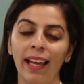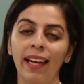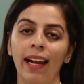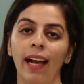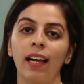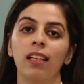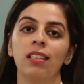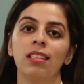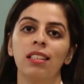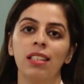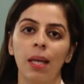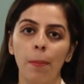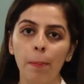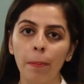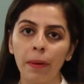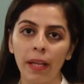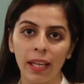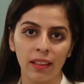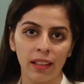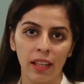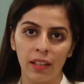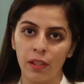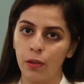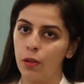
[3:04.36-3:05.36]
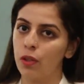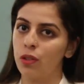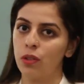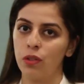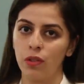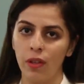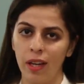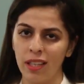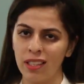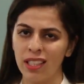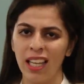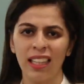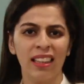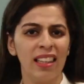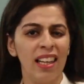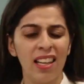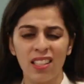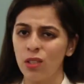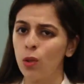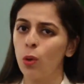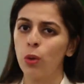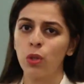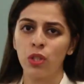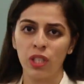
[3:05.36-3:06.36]
and accepting that you're stressed and
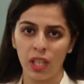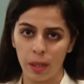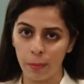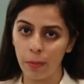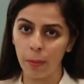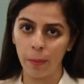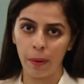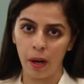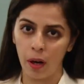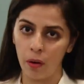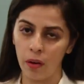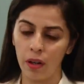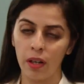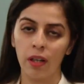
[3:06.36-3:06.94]
there's no shame about